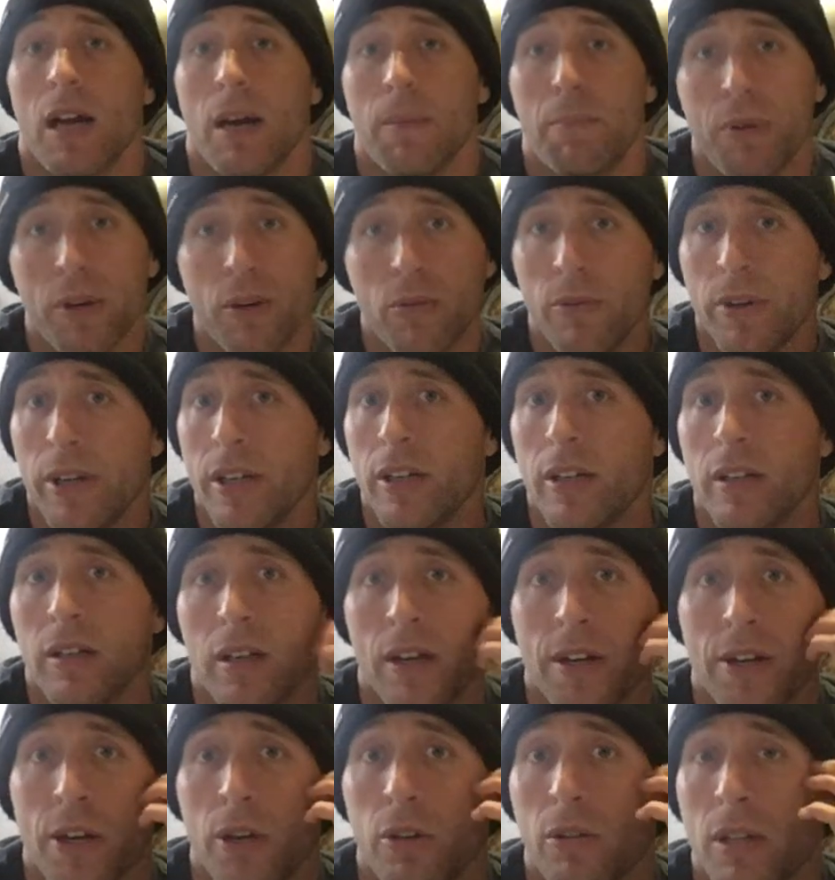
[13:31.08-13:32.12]
put
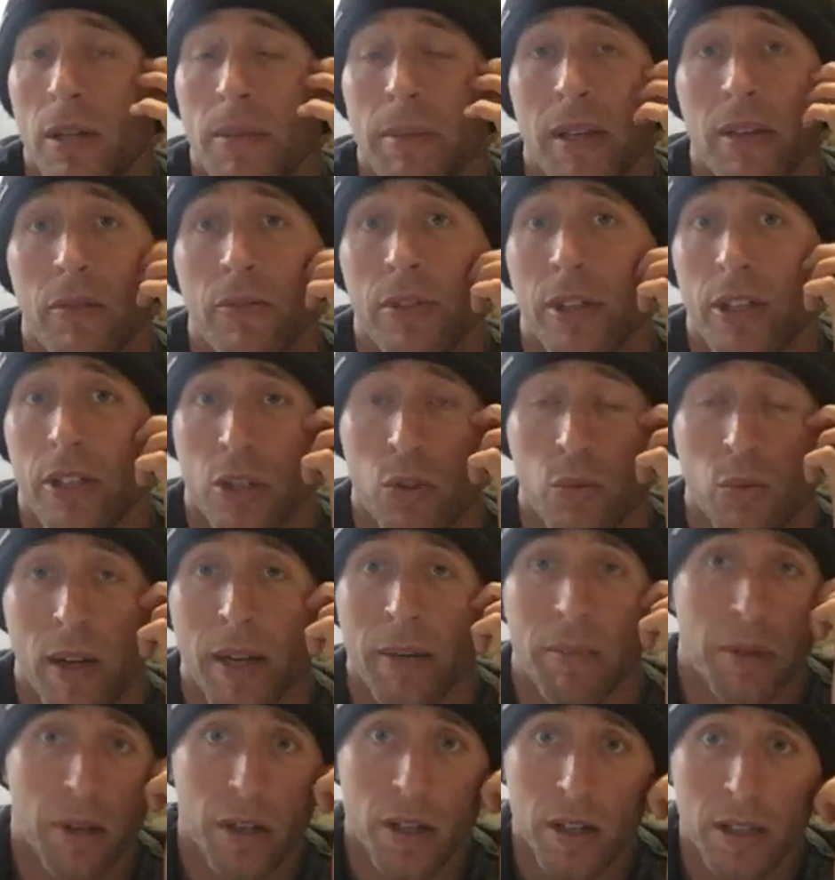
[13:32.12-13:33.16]
a no limit rear sway
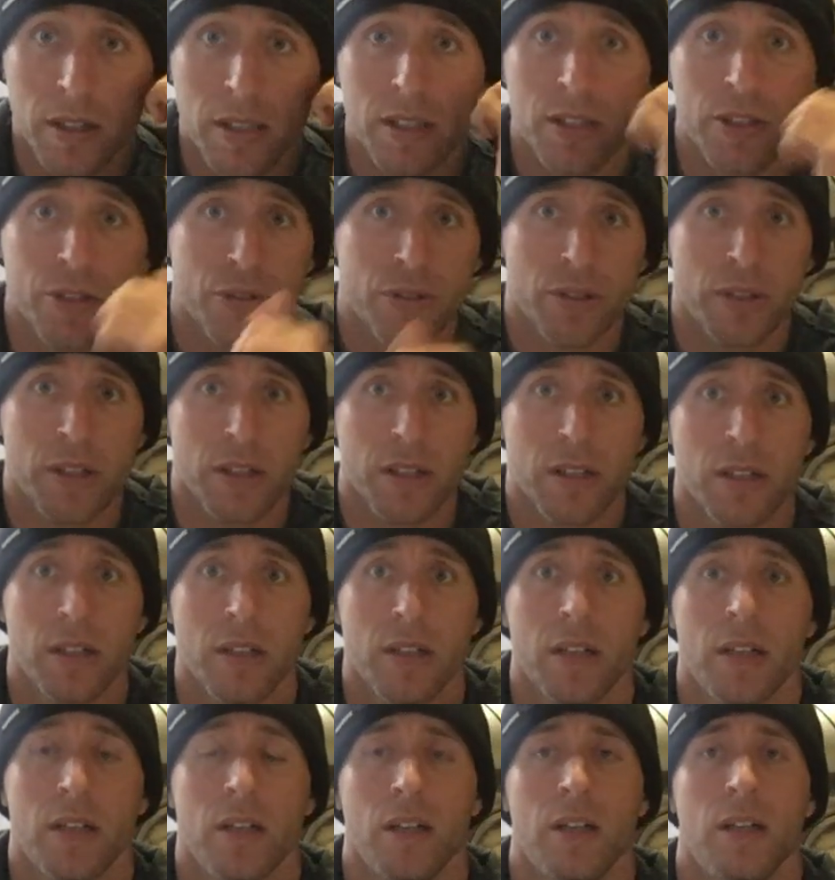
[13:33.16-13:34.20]
bar in this truck.
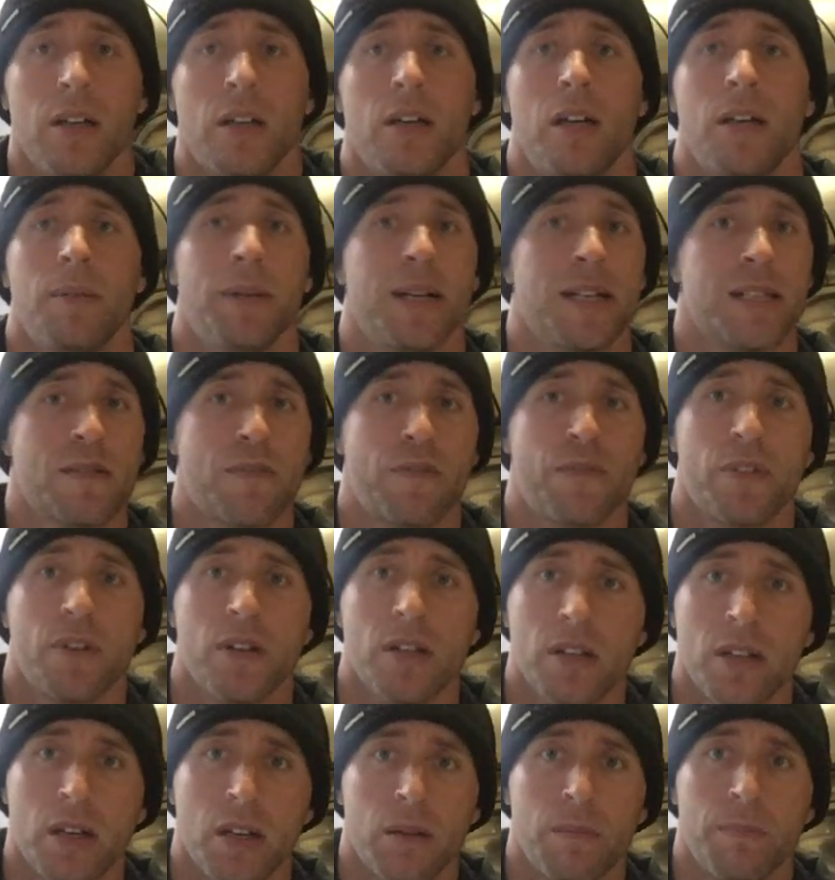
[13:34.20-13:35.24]
As
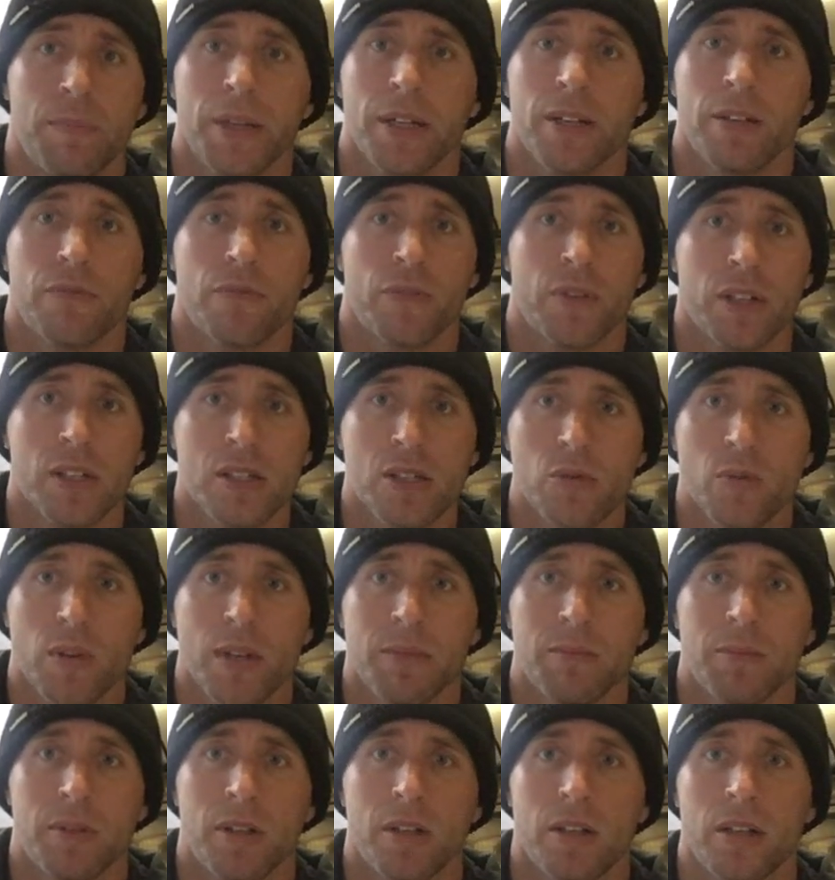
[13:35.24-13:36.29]
a bigger front sway
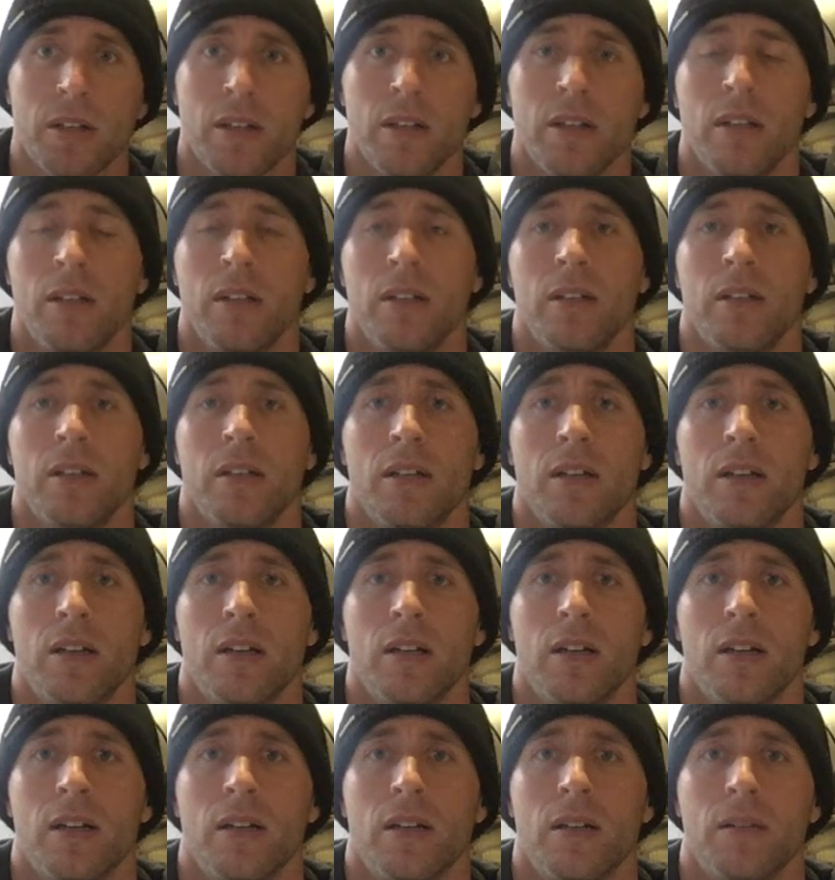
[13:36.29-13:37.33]
bar,
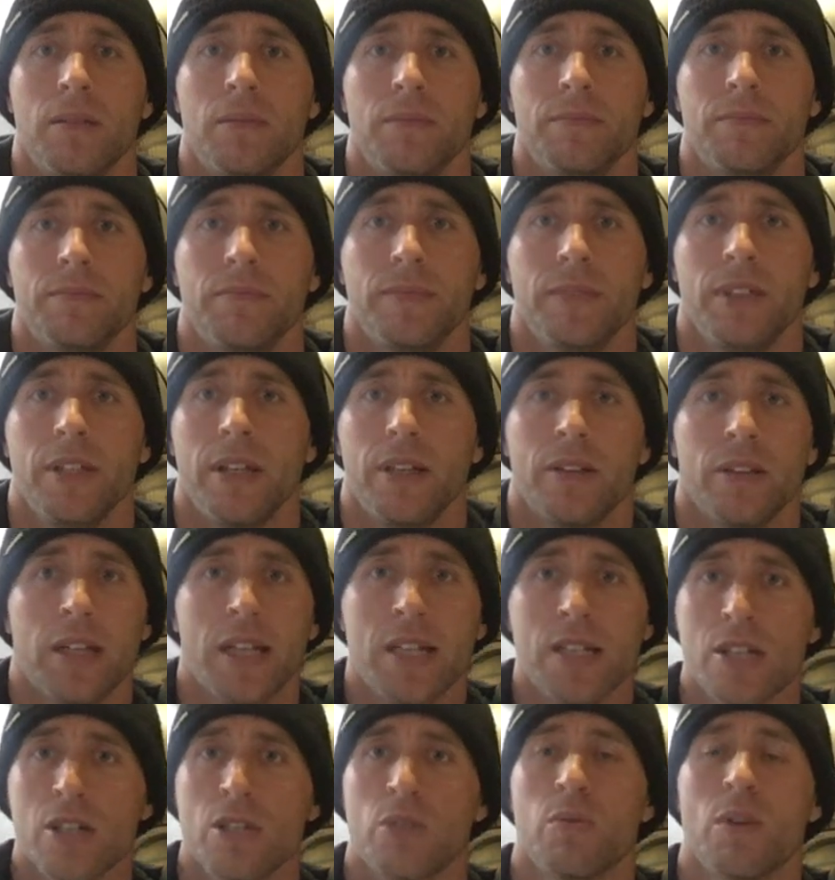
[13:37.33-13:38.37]
you know, the
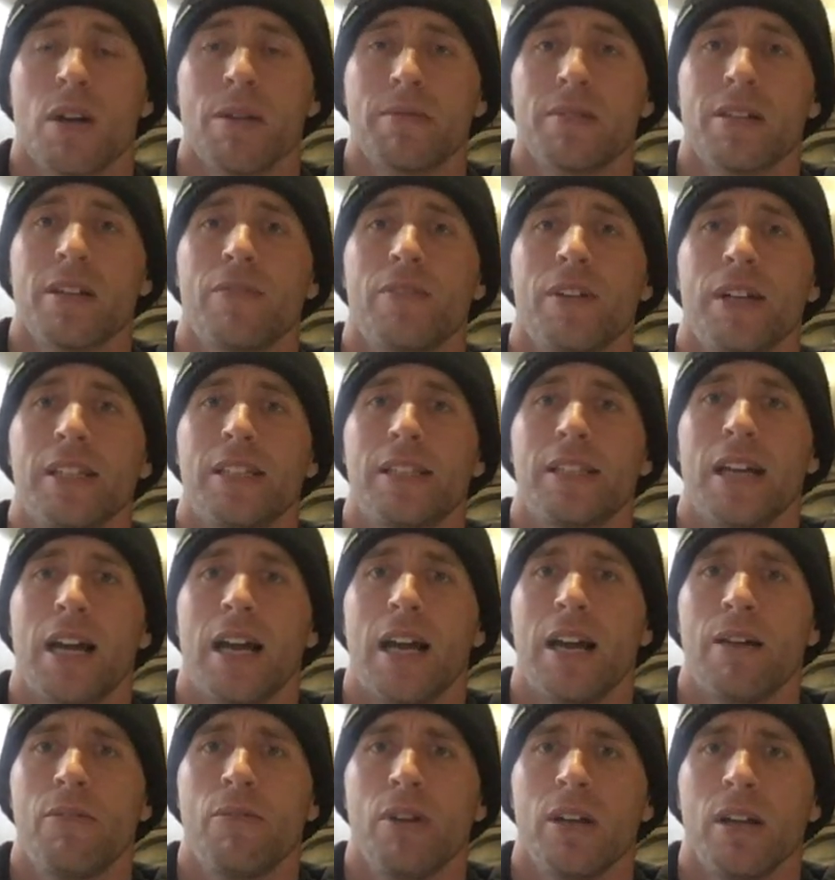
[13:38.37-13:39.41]
engine swap, stuff like that.
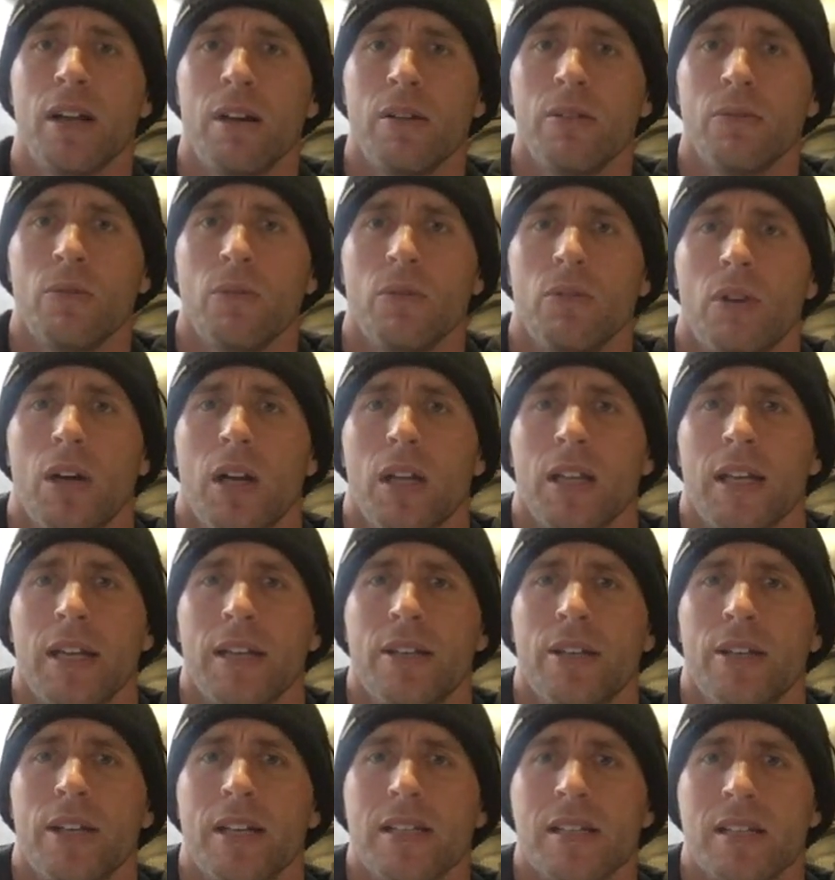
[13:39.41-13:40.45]
I'd like
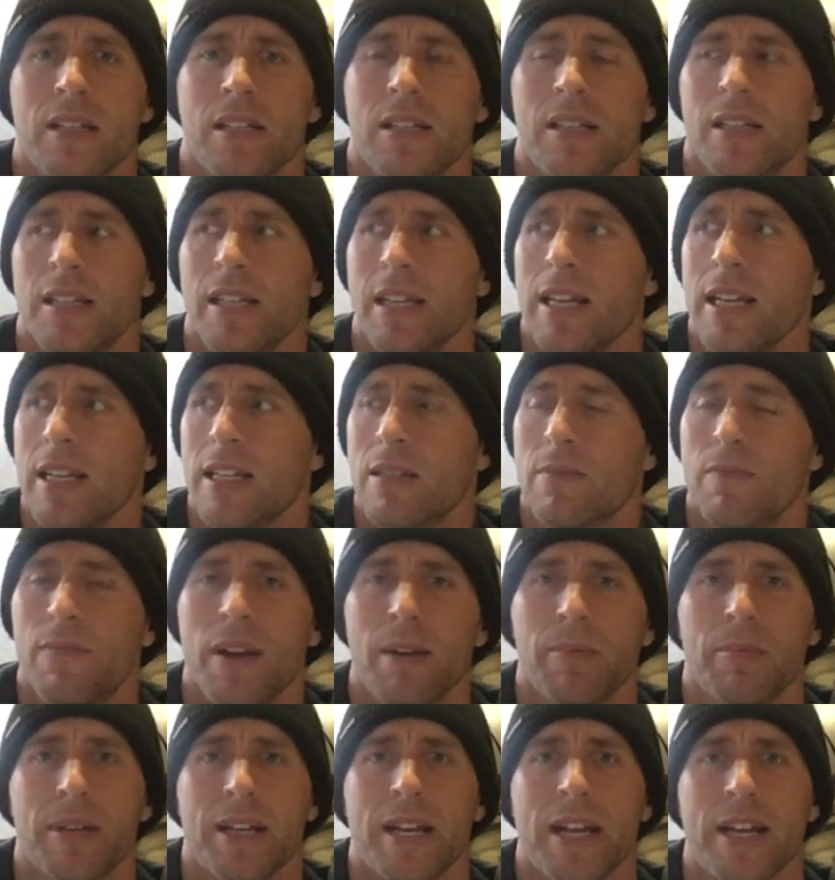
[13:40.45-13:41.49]
you guys to see some
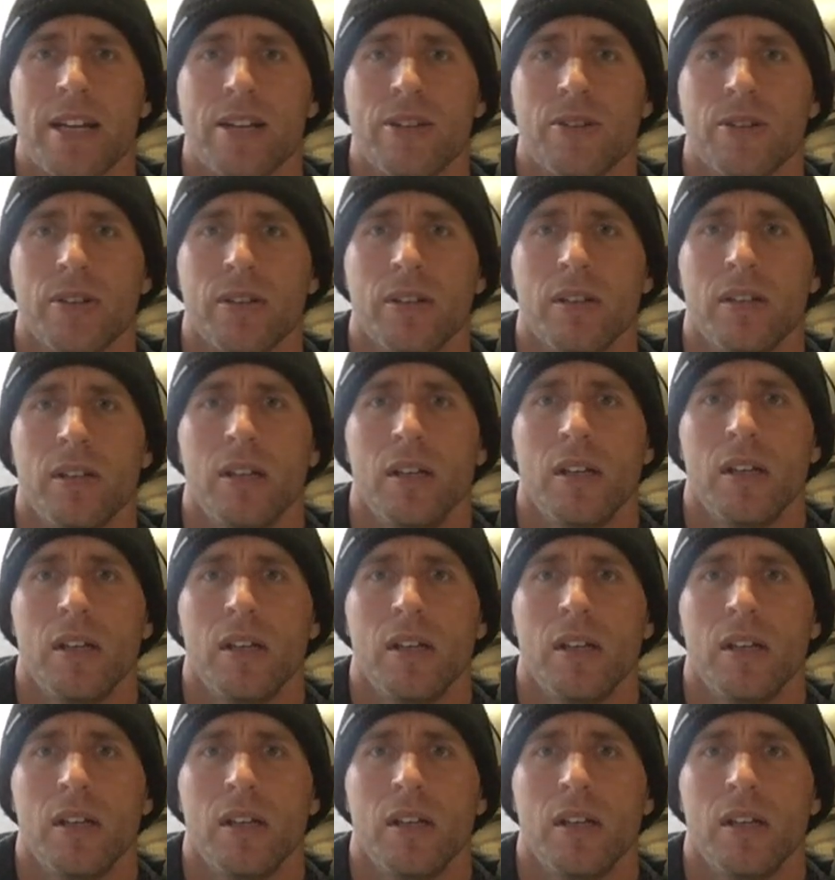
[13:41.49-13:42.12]
fabrication.